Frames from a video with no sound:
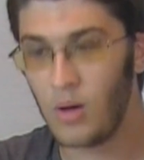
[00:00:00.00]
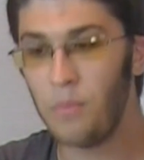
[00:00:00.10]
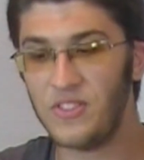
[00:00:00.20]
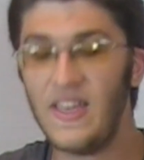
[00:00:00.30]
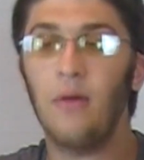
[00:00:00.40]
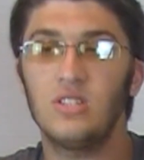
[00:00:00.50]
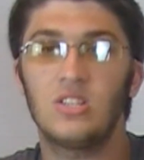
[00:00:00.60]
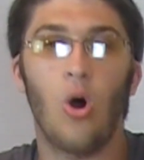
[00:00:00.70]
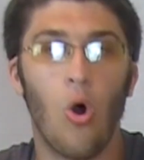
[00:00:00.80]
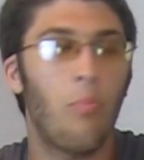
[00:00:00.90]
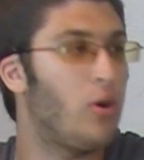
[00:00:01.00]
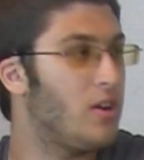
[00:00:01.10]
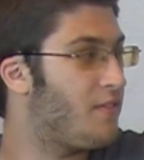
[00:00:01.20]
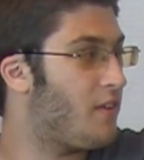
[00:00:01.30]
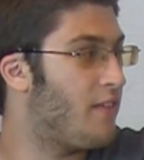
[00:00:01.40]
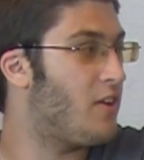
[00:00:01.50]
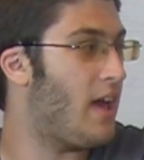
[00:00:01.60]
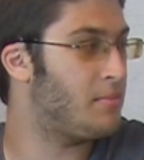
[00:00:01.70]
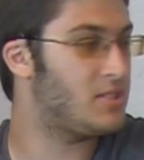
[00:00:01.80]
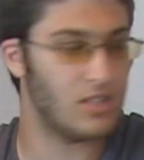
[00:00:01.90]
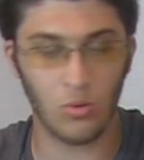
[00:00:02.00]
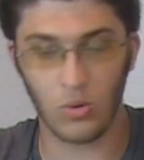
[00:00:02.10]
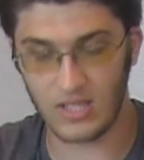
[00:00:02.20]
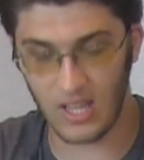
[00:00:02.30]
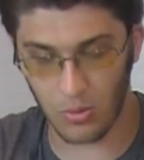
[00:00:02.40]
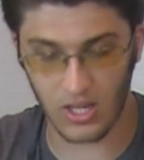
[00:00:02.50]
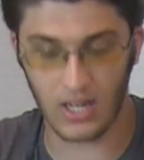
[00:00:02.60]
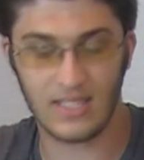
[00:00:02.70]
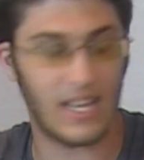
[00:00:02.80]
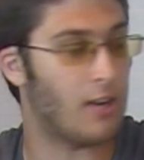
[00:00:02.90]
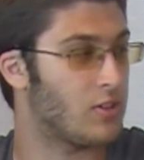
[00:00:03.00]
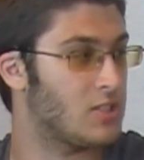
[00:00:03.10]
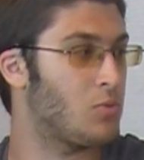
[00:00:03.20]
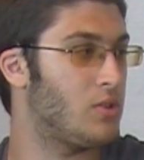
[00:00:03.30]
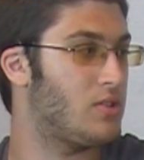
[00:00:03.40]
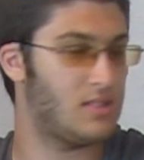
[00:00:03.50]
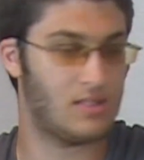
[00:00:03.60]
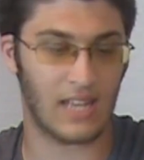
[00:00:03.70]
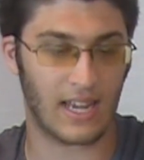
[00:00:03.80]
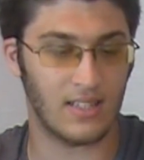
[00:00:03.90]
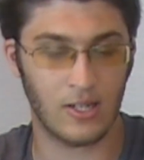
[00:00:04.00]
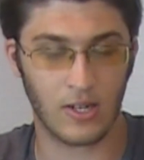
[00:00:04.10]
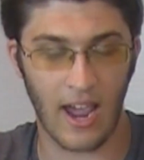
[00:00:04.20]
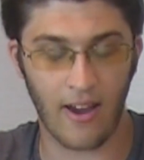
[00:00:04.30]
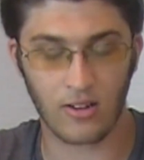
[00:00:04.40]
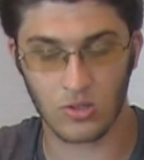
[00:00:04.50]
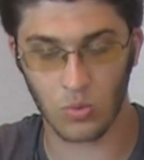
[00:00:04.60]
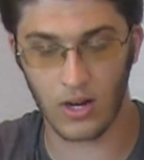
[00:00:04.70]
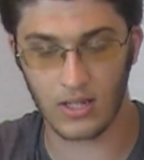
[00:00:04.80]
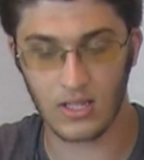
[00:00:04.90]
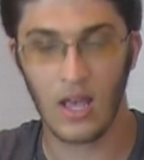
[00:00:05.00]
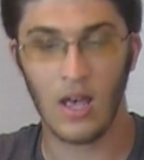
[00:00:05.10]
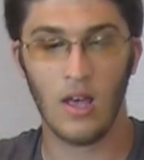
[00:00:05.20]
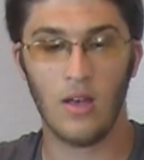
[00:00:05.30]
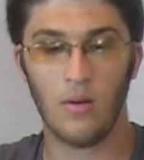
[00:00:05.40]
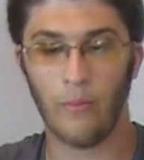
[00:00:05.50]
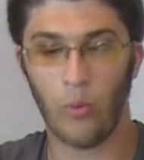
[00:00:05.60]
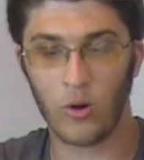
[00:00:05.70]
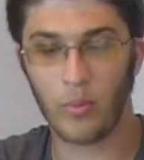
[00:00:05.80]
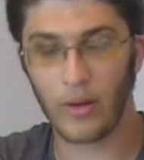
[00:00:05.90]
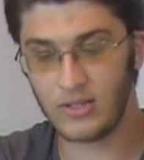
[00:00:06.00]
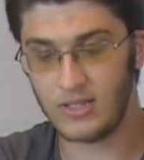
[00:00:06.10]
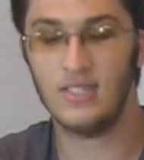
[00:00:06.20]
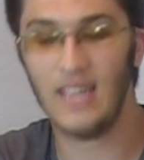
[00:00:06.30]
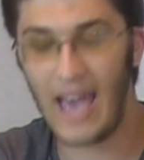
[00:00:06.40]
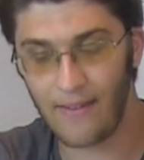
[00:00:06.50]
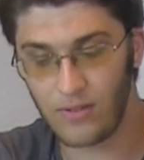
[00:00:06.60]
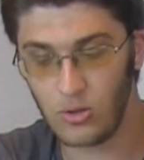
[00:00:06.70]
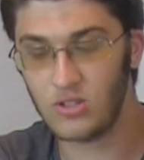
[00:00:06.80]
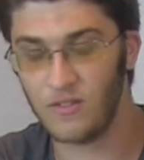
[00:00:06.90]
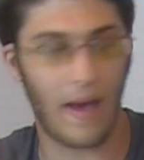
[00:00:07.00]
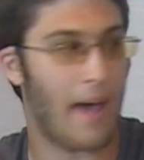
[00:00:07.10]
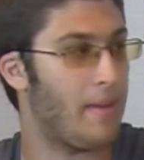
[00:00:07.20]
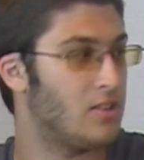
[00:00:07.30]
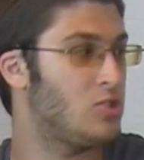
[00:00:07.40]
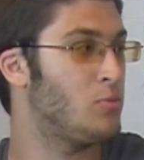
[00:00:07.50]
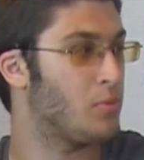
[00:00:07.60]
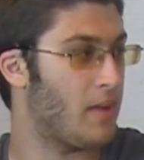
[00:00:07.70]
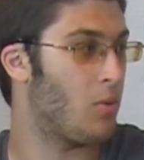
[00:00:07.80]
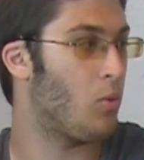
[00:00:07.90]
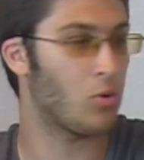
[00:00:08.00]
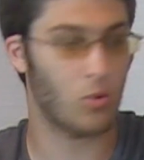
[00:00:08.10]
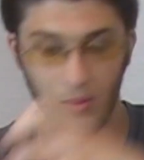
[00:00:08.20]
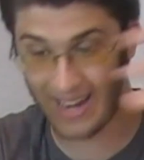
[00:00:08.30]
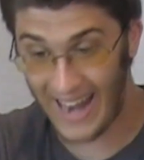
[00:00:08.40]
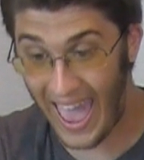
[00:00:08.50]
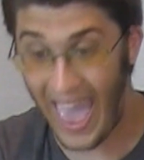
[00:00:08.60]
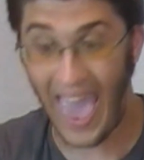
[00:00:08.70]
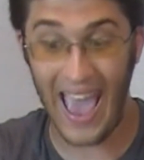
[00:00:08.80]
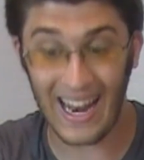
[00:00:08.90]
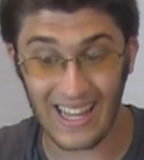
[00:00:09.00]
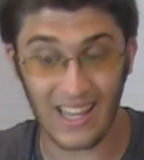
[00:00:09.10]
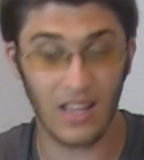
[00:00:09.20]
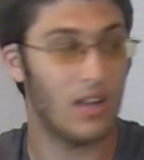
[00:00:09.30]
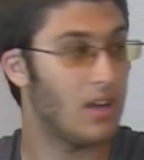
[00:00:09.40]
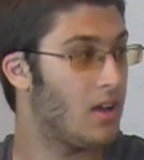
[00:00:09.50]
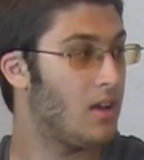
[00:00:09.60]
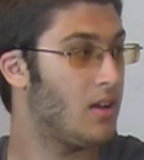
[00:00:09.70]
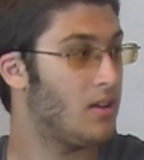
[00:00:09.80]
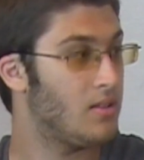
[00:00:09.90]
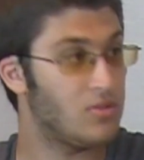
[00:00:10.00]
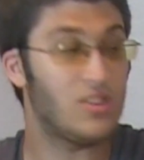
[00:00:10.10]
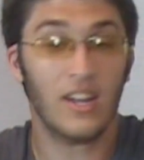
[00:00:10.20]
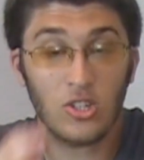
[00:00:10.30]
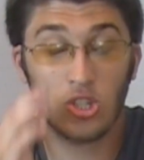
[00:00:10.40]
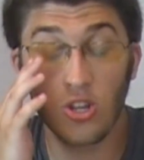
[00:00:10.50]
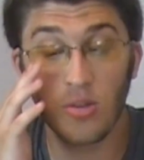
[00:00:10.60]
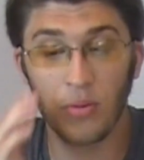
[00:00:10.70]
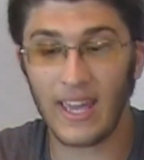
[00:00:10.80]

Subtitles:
But that was the whole point of the MCU was they were going to take risks with second-tier characters, whereas Warner Brothers and DC have use of Batman and Superman and Wonder Woman. Warner Brothers also playing catch-up. They're playing catch-up.